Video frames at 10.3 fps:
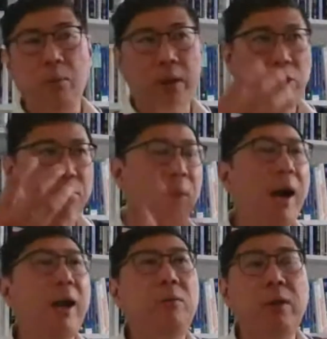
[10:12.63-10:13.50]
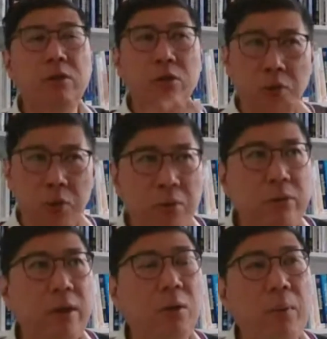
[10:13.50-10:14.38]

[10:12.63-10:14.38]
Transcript: whether you buy it, whether you use it,